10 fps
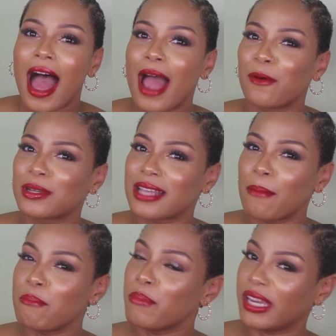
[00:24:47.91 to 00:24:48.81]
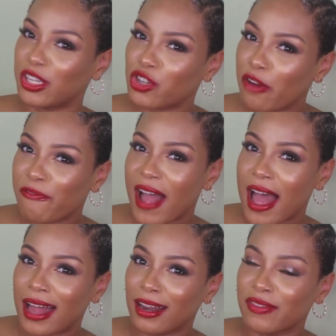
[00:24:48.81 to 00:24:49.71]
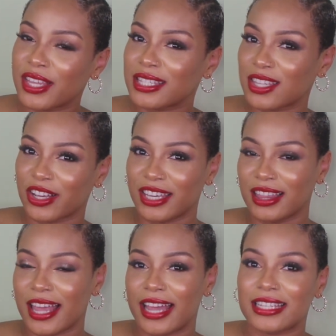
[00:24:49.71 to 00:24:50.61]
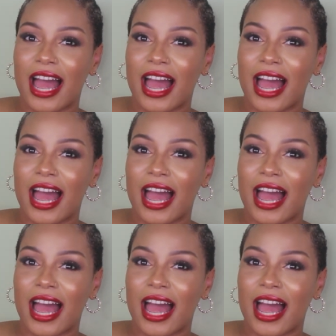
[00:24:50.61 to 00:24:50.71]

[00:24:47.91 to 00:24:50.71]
I was a major fan of the succulents.